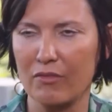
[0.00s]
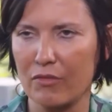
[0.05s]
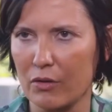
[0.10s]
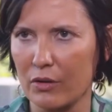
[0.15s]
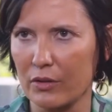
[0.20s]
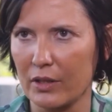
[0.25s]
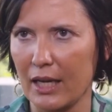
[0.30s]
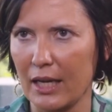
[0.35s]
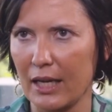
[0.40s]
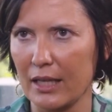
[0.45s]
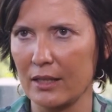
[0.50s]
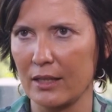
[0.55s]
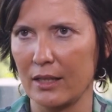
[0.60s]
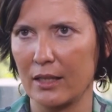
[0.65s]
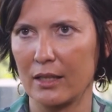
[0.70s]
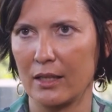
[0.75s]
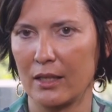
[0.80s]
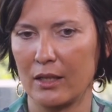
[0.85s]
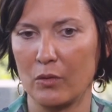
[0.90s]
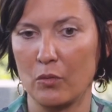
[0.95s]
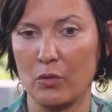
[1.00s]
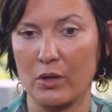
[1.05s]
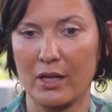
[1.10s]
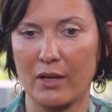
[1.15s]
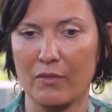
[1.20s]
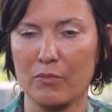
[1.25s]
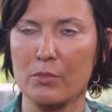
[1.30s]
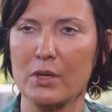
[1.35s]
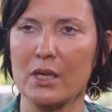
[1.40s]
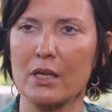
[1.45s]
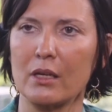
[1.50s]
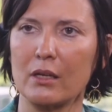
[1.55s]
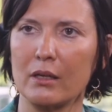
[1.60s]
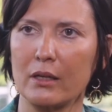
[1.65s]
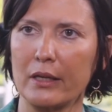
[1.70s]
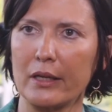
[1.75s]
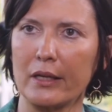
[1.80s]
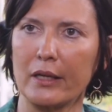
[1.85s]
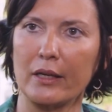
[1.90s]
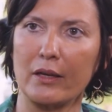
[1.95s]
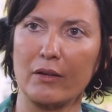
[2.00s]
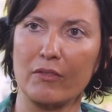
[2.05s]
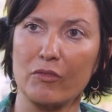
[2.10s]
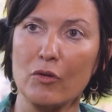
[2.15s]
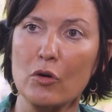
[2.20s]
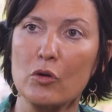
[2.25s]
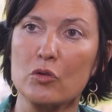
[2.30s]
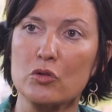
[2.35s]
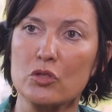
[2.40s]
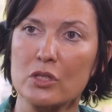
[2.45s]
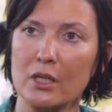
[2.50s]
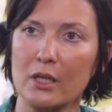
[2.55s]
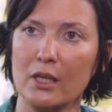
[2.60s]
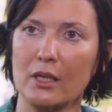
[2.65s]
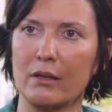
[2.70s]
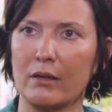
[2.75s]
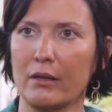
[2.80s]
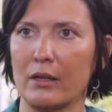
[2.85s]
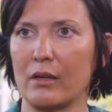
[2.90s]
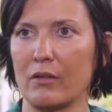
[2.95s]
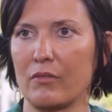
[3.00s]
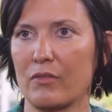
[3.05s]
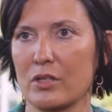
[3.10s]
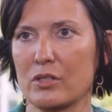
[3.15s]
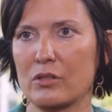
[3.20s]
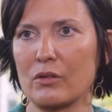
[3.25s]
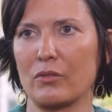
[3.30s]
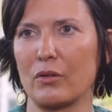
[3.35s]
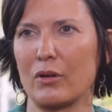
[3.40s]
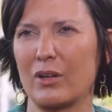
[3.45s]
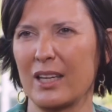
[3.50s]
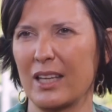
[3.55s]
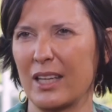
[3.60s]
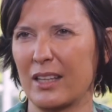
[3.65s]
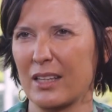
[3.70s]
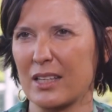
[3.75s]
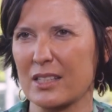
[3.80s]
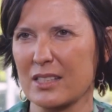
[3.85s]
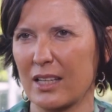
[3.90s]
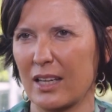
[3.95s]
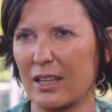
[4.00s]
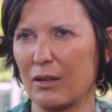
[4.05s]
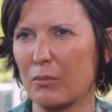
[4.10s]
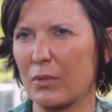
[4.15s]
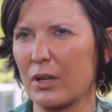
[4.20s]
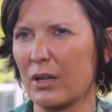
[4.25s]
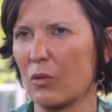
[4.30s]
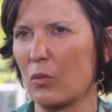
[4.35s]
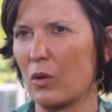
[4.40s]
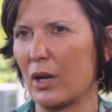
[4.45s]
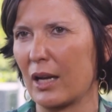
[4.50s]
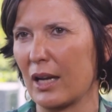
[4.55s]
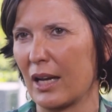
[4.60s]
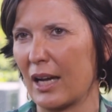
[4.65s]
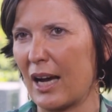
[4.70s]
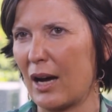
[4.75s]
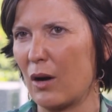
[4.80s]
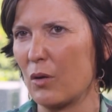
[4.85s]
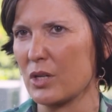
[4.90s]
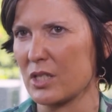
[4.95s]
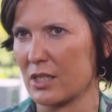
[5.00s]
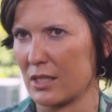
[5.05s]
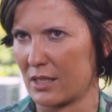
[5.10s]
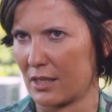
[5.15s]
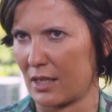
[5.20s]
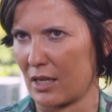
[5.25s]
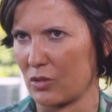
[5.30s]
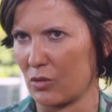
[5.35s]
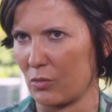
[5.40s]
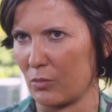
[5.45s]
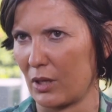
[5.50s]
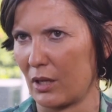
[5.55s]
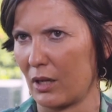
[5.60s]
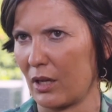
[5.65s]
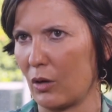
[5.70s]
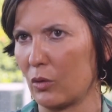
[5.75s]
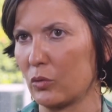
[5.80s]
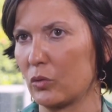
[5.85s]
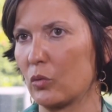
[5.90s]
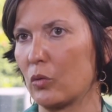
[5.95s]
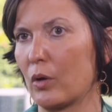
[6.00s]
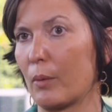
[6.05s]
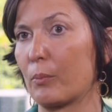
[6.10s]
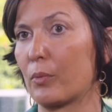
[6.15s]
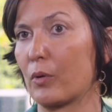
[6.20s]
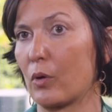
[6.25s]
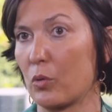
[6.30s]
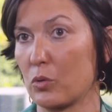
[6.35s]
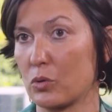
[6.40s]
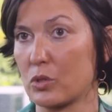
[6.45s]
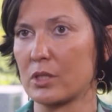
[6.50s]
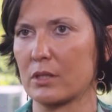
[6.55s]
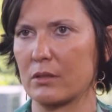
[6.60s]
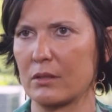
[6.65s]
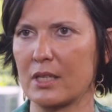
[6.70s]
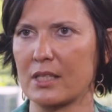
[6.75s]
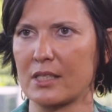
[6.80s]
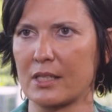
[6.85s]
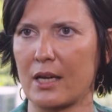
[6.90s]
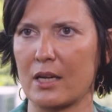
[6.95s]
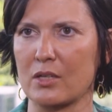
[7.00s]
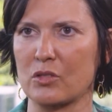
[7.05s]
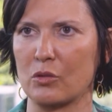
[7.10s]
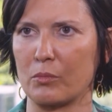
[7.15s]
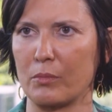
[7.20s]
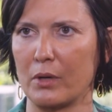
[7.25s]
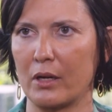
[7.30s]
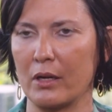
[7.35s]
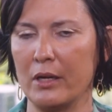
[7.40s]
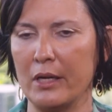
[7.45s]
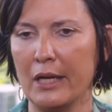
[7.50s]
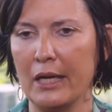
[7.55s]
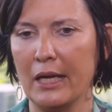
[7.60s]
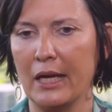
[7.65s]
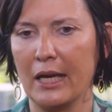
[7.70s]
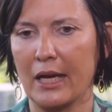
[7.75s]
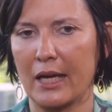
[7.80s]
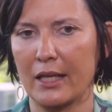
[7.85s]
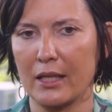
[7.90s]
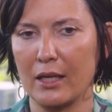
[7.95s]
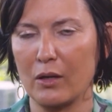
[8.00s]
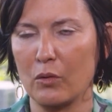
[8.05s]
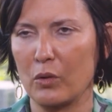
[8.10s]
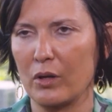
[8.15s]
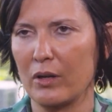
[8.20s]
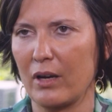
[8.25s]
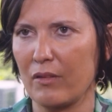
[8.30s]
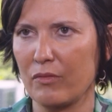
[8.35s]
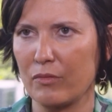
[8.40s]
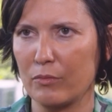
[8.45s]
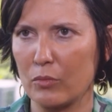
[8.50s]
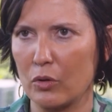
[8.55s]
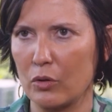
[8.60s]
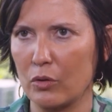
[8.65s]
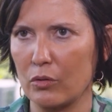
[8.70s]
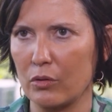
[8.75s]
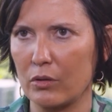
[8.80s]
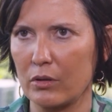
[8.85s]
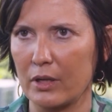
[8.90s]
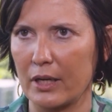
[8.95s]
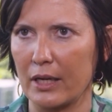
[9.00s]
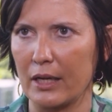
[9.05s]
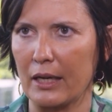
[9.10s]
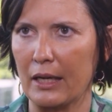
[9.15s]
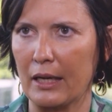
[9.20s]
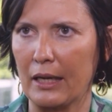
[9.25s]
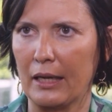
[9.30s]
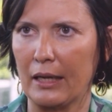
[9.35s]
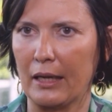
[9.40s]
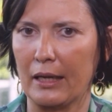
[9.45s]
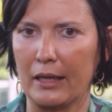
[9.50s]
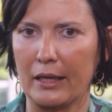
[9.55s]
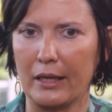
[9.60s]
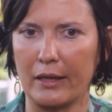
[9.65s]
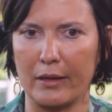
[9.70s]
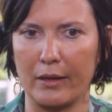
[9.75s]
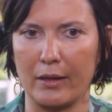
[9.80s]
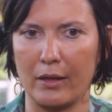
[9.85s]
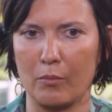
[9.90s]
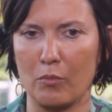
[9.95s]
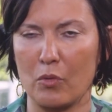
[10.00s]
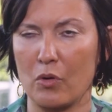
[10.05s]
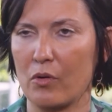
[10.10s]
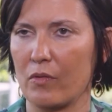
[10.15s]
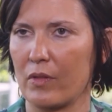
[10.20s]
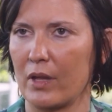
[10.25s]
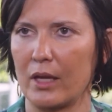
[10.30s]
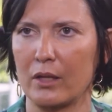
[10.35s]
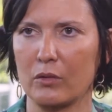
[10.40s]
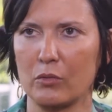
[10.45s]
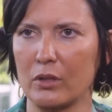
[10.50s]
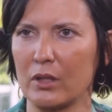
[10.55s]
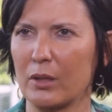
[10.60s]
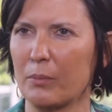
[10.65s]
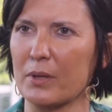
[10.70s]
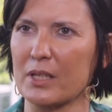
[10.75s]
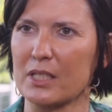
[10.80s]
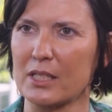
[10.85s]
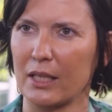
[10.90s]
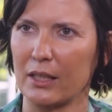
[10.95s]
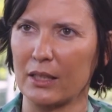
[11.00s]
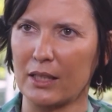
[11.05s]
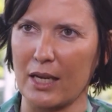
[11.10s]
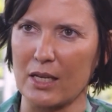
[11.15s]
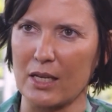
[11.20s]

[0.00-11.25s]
And for that, we have been focusing, first of all, in understand very well how is this customer, how to approach this customer. And then we have more than 20%